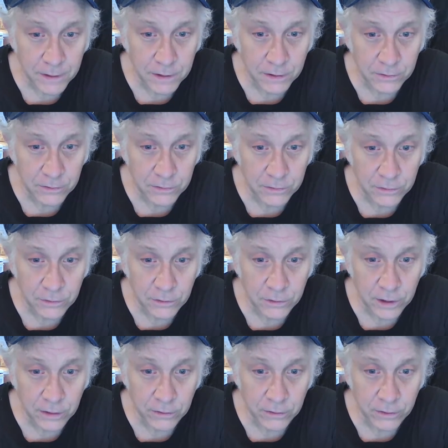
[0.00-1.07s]
because
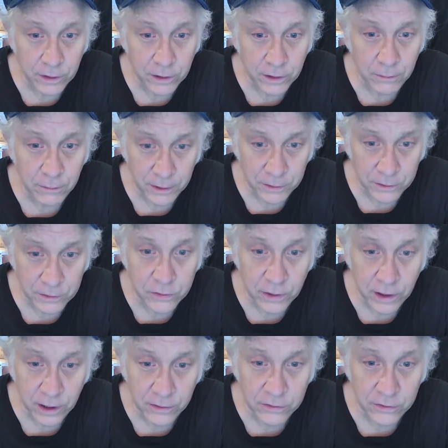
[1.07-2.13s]
they're the
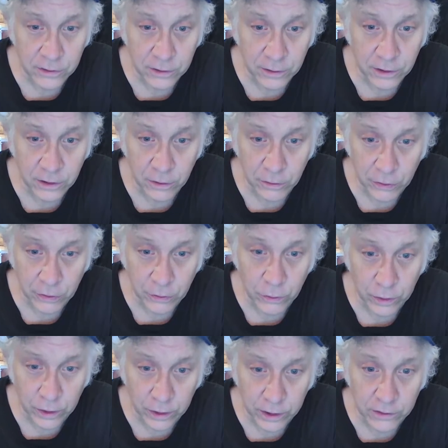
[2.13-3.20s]
administration and the
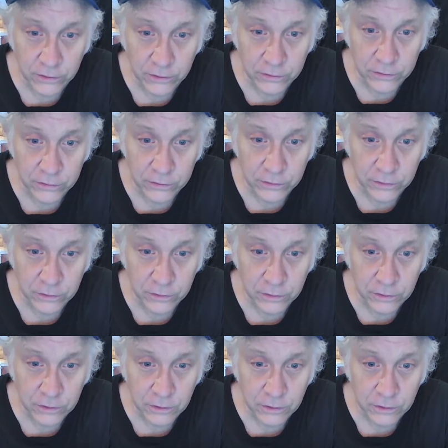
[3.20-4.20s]
authorities.